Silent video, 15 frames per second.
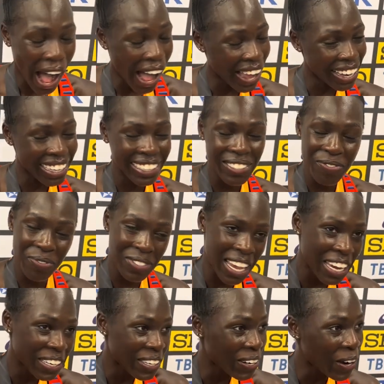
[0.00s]
I
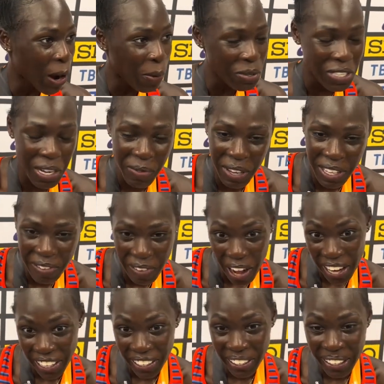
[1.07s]
dang near almost didn't make the
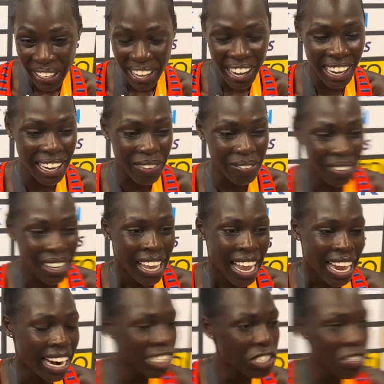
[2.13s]
final. Um, yes.
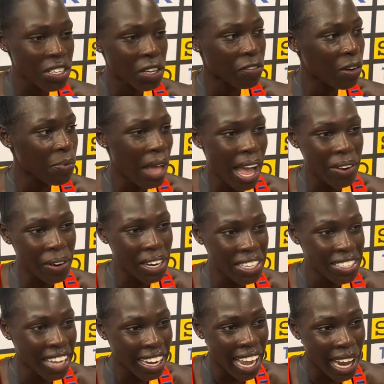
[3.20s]
And I just think from that
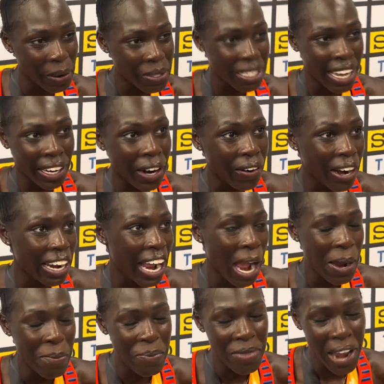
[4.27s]
race, I kind of was like, all right,
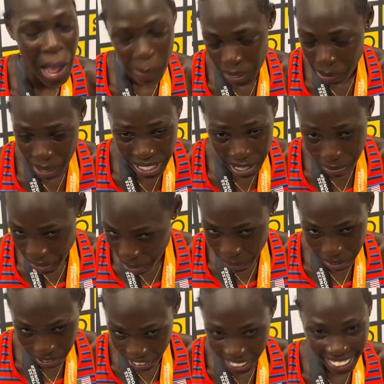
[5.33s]
I'm not putting myself in that
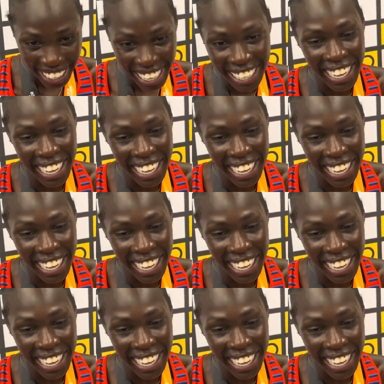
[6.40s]
position again.